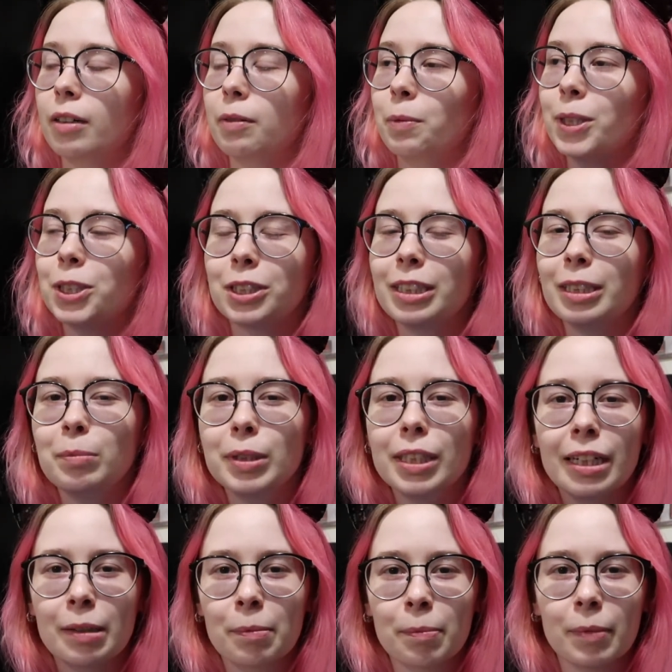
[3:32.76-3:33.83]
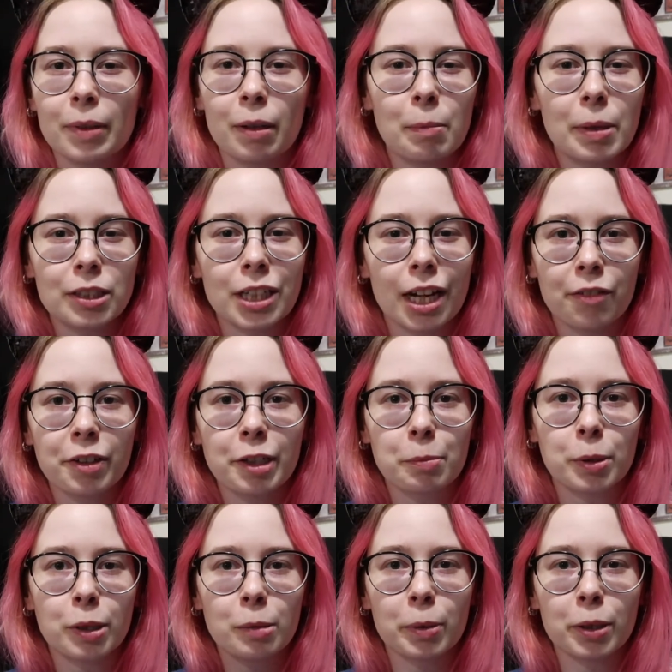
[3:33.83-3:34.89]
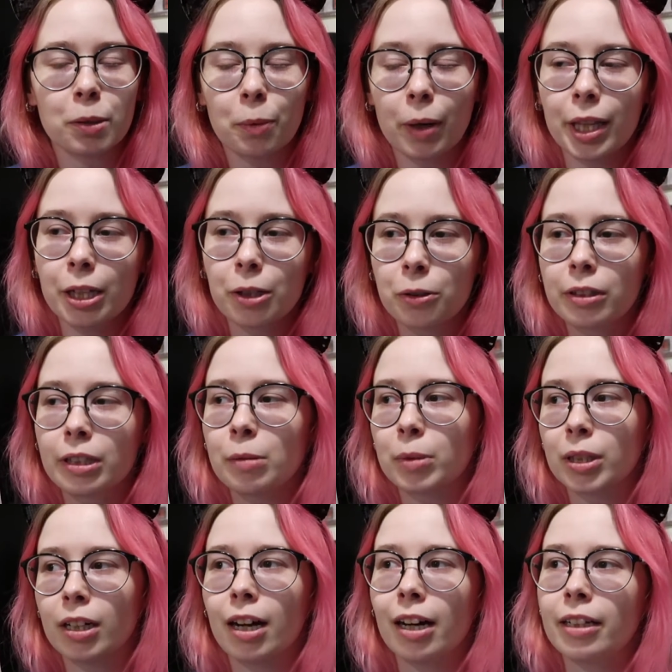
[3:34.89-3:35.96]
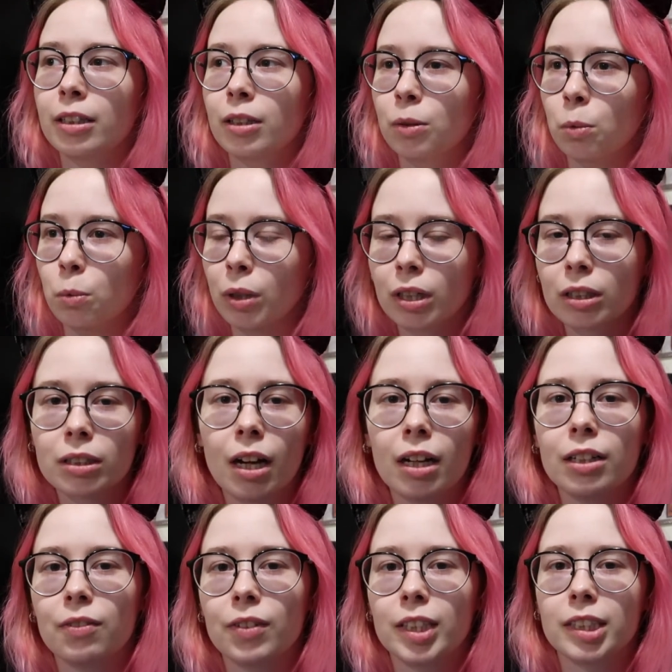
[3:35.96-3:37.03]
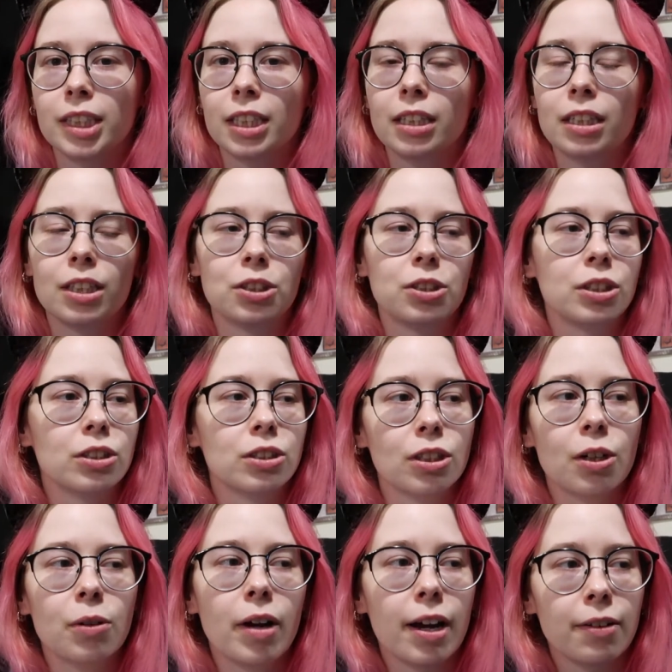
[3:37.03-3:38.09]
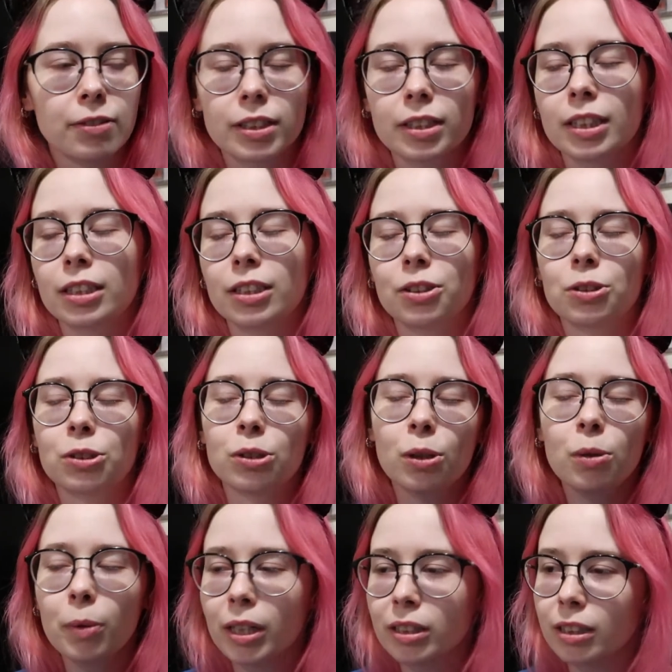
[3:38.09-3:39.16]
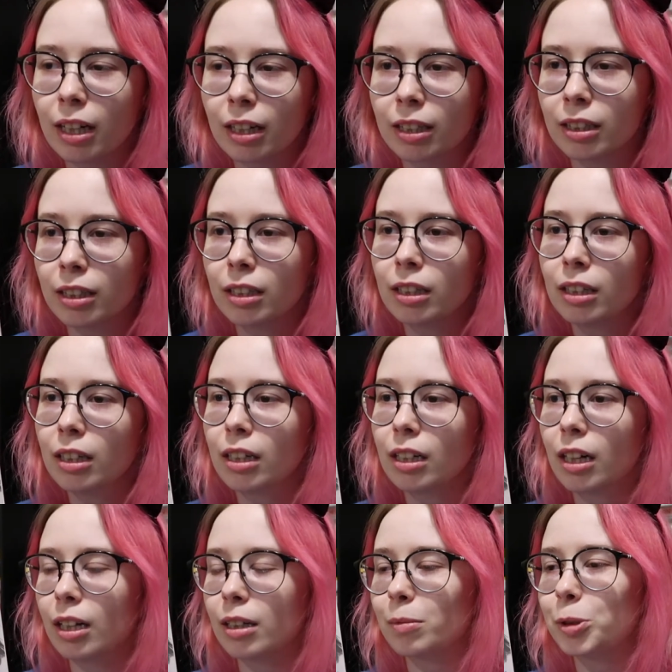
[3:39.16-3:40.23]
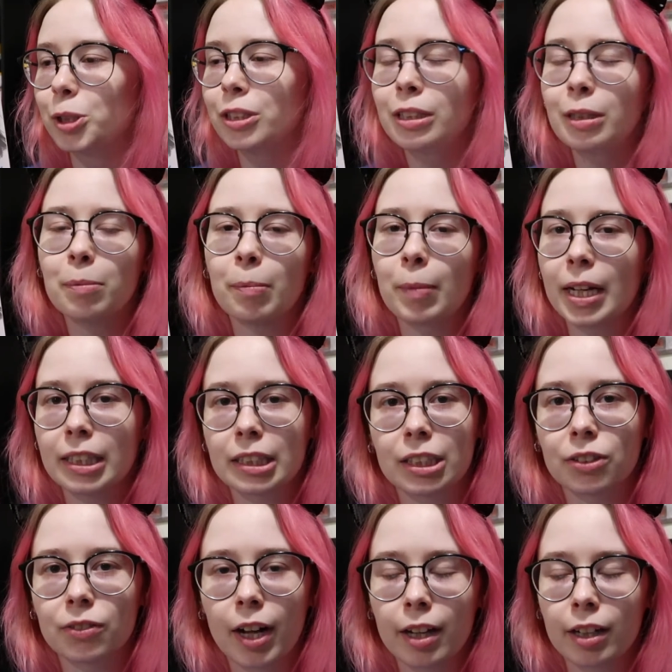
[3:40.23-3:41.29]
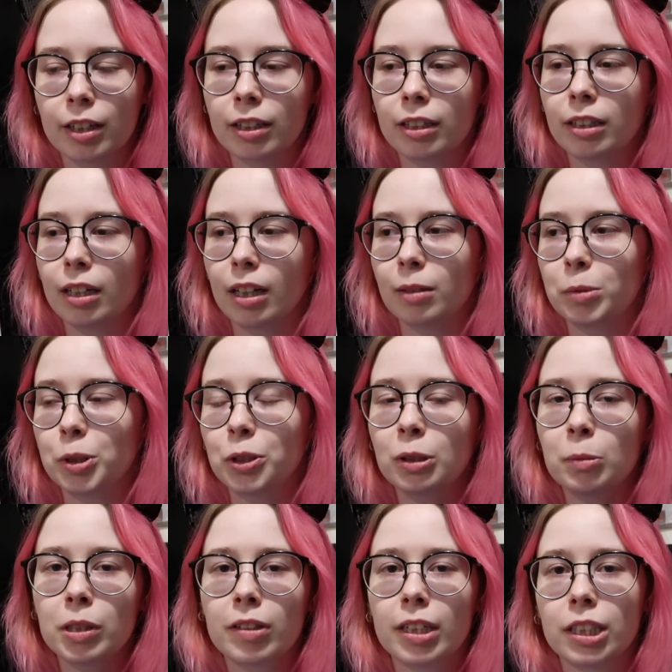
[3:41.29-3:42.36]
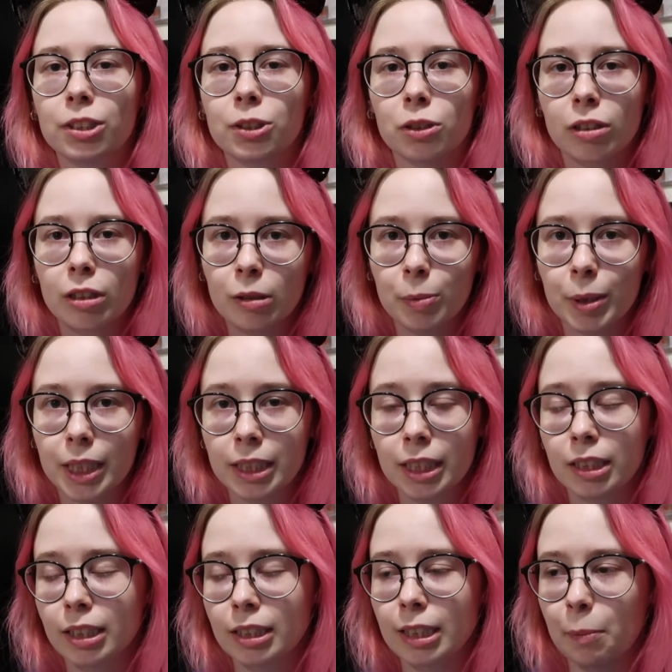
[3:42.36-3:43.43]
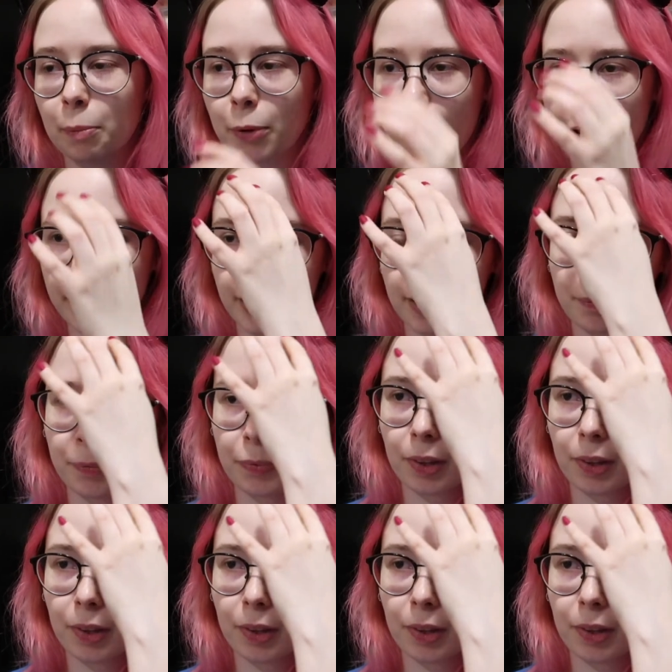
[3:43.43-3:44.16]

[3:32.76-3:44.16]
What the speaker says: which seems like a much heavier book, but the way that Courtney Milan works all of this in is just so effortless and so well done. She's an amazing writer. She normally writes historical, but this is contemporary.